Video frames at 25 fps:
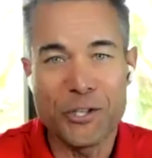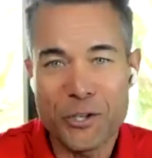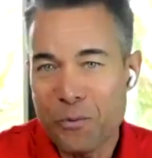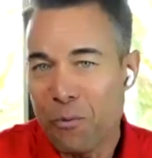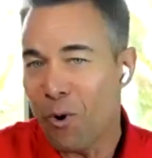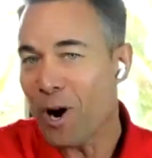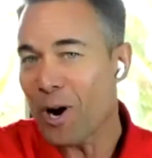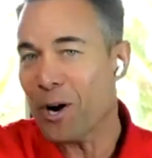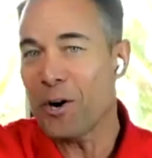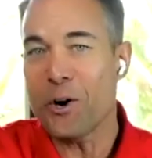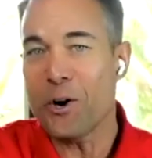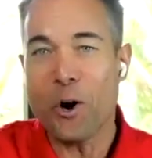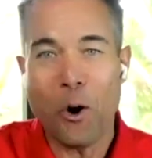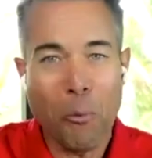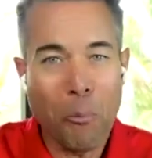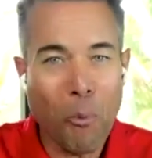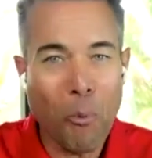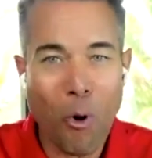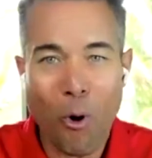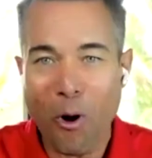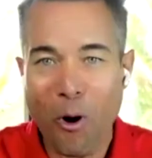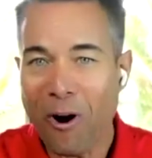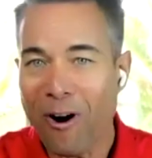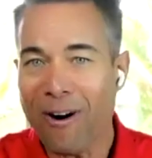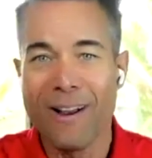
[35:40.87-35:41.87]
You want to know
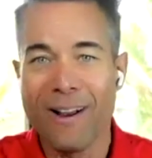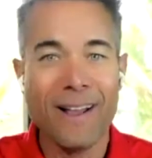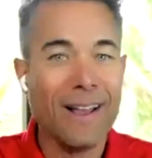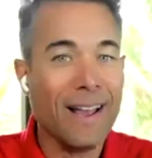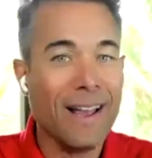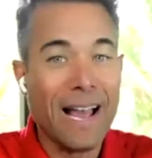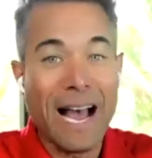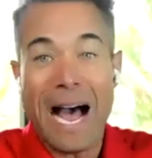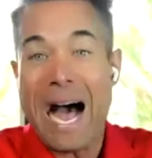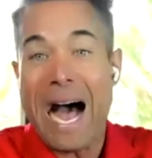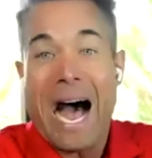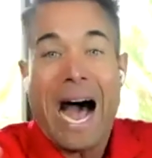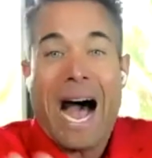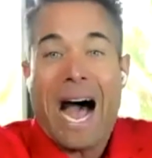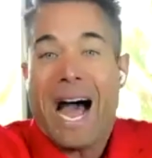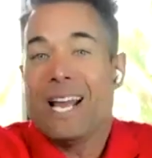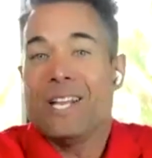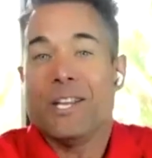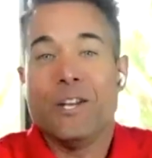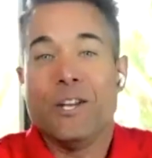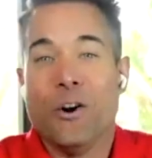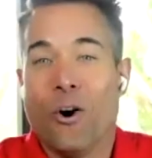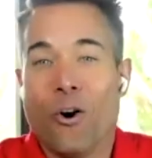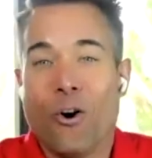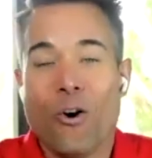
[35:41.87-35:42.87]
more?
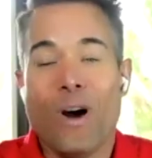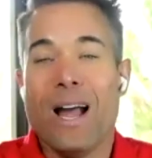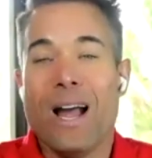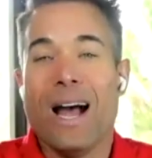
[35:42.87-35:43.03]
You know,